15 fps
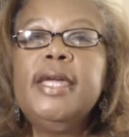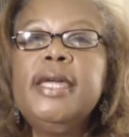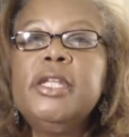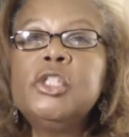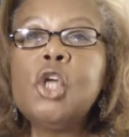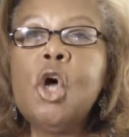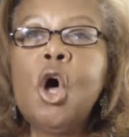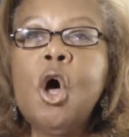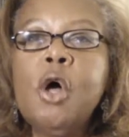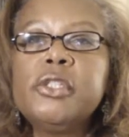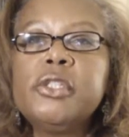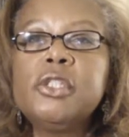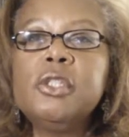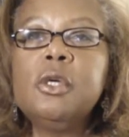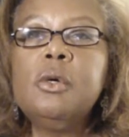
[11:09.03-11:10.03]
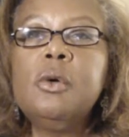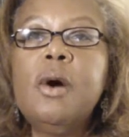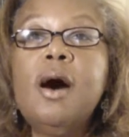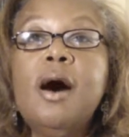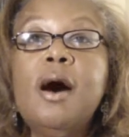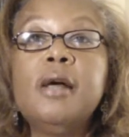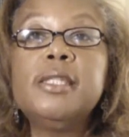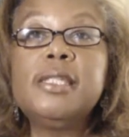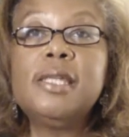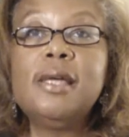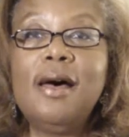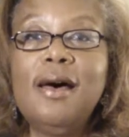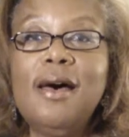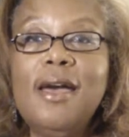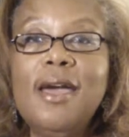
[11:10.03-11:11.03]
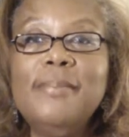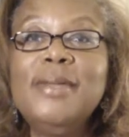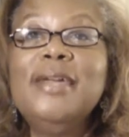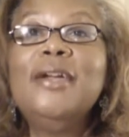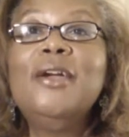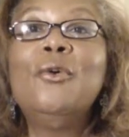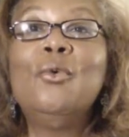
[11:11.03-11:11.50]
It is also a time,